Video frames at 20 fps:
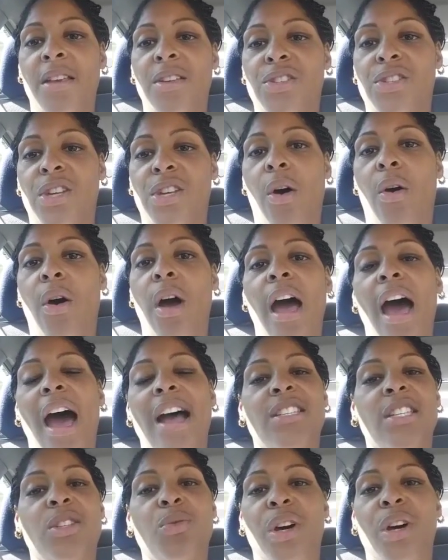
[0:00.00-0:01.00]
So
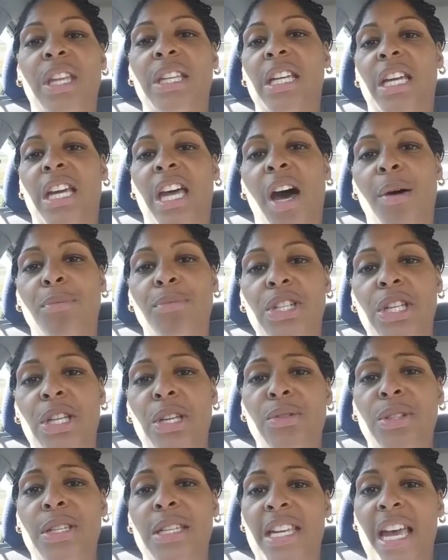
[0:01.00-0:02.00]
I just wanted to come to
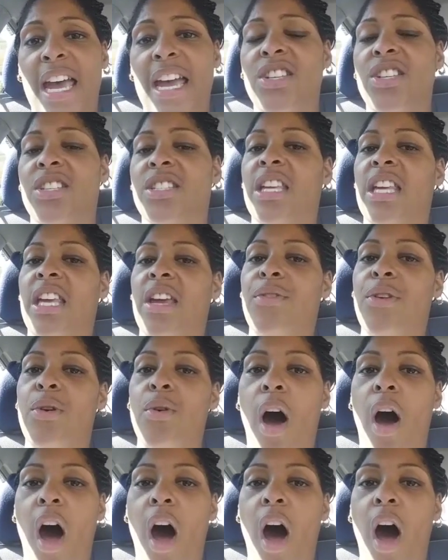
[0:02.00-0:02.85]
you today just to